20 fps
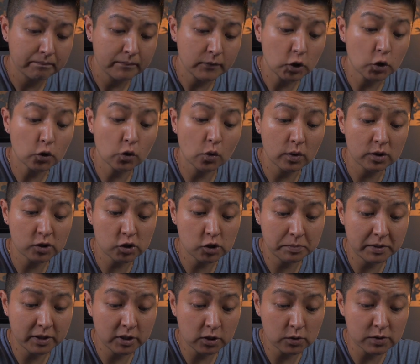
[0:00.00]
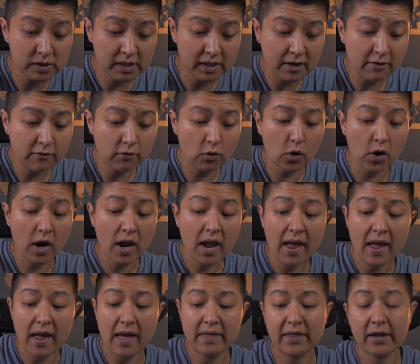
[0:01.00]
you're going to be using it for.
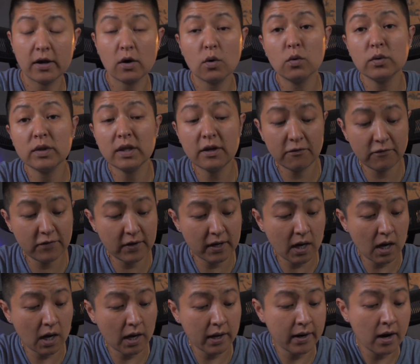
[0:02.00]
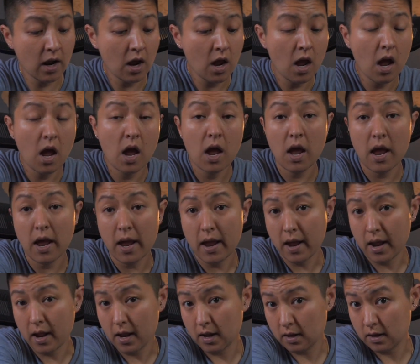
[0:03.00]
And they only fit on
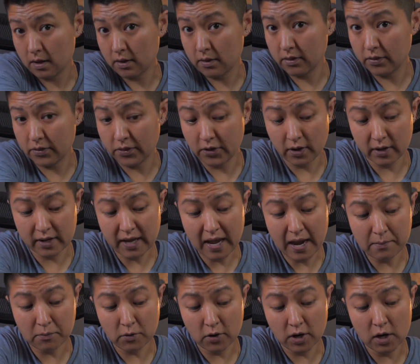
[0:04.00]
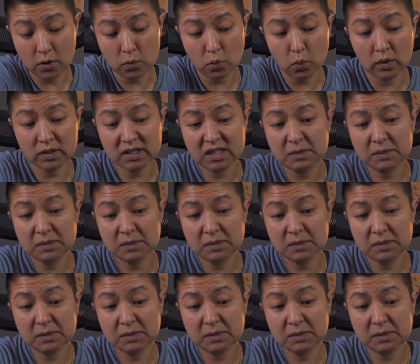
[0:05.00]
the camera in one